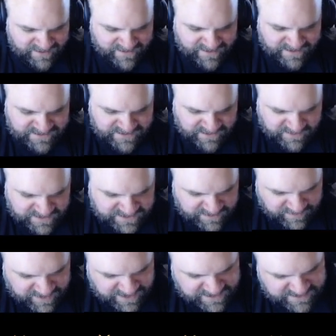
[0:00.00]
There's always the
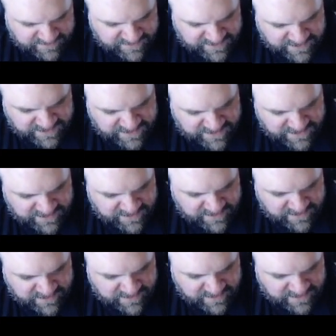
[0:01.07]
possibility.
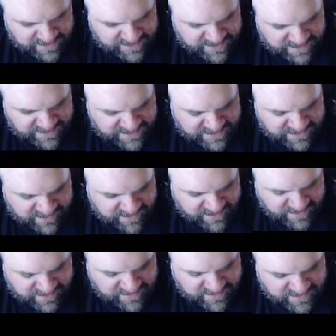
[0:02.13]
Like that tiara,